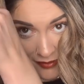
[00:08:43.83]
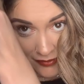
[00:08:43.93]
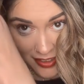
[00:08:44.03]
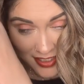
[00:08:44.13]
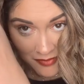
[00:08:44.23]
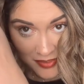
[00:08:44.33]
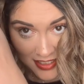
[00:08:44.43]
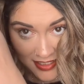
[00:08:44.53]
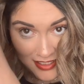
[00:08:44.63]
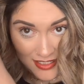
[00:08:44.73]
For some
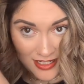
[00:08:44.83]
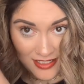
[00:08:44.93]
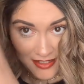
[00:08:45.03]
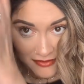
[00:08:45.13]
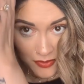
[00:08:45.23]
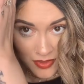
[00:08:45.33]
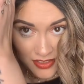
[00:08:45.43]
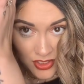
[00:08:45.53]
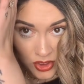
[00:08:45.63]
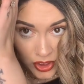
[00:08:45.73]
reason, it never
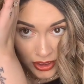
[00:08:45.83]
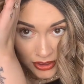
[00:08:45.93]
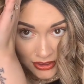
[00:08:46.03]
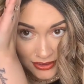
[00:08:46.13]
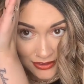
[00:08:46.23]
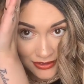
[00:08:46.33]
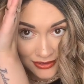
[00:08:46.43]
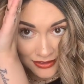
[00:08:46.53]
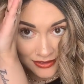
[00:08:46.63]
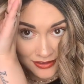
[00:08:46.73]
wants to curl,
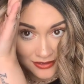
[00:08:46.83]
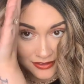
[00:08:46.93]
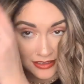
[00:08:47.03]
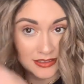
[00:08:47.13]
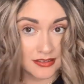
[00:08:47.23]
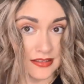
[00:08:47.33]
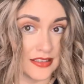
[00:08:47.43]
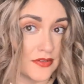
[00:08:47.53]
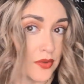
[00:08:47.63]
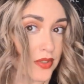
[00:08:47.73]

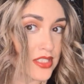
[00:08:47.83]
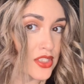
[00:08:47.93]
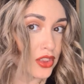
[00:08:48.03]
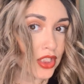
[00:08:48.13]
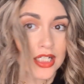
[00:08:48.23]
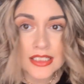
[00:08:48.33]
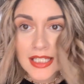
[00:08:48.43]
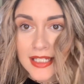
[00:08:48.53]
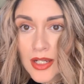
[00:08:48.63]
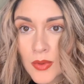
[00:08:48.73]
never wants to look
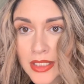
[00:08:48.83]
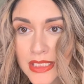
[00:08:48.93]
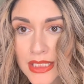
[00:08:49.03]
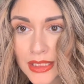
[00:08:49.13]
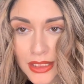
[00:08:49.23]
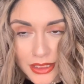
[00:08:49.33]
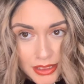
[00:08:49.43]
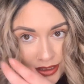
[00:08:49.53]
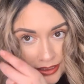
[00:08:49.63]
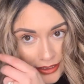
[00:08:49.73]
like I want it to look.